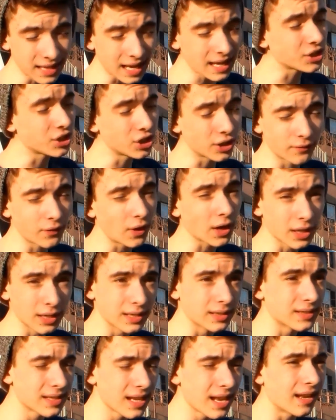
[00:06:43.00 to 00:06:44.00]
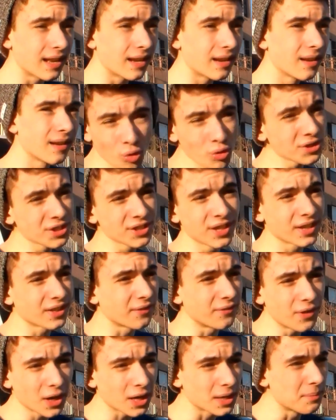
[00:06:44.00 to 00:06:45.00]
That shit fucking insane. Gores is
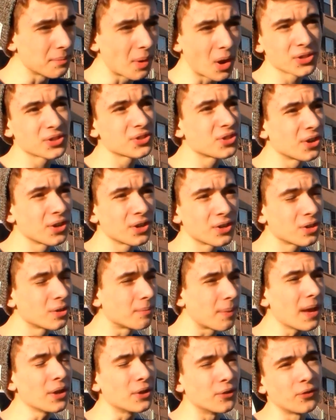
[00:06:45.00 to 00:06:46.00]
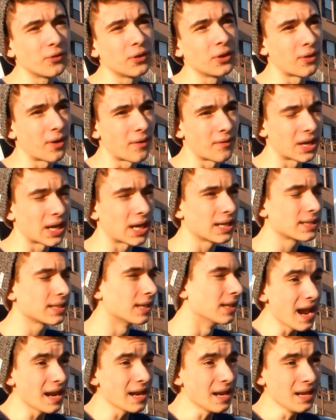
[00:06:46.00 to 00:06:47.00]
like the fucking monster under your bed you fear every night.
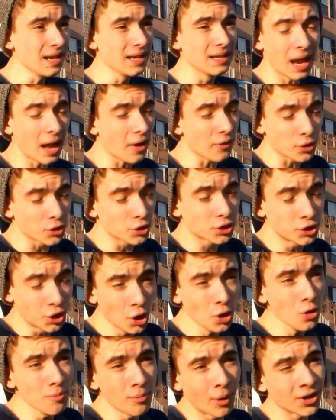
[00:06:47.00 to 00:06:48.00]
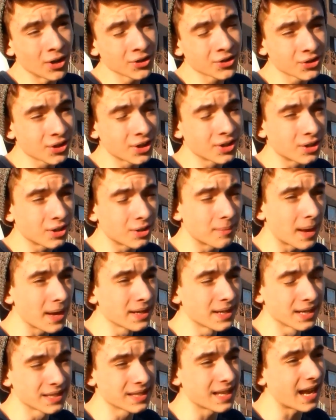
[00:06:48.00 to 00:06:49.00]
And now there's 2 monsters under your
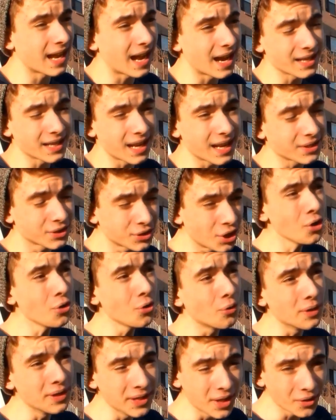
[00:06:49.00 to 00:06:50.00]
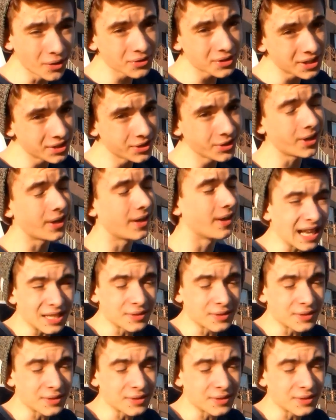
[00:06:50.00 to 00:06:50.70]
bed because they got it at 2 in the OCG.